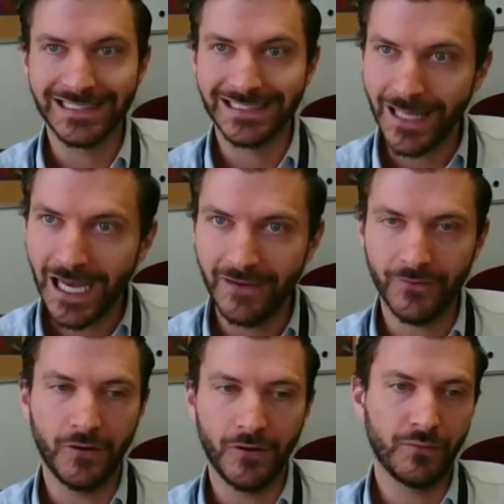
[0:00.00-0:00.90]
is live
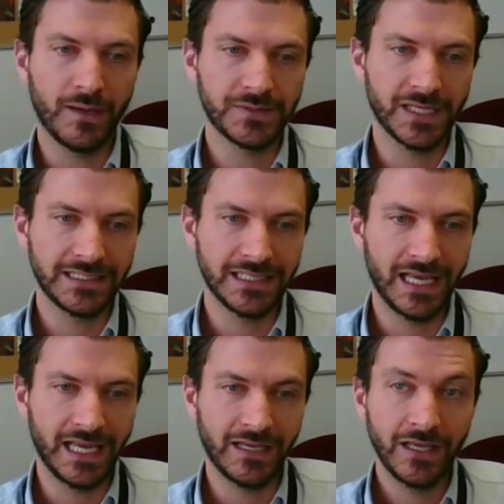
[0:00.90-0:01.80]
on the website
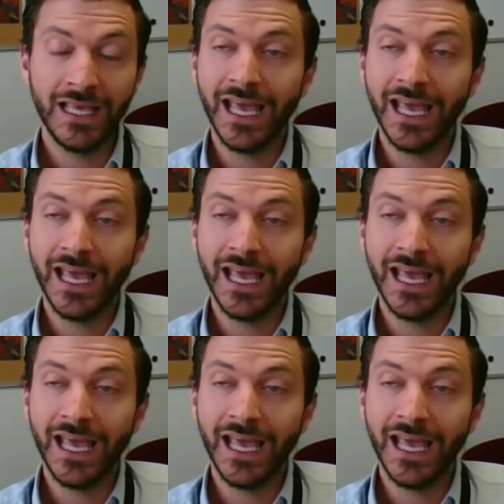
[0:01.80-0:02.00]
today.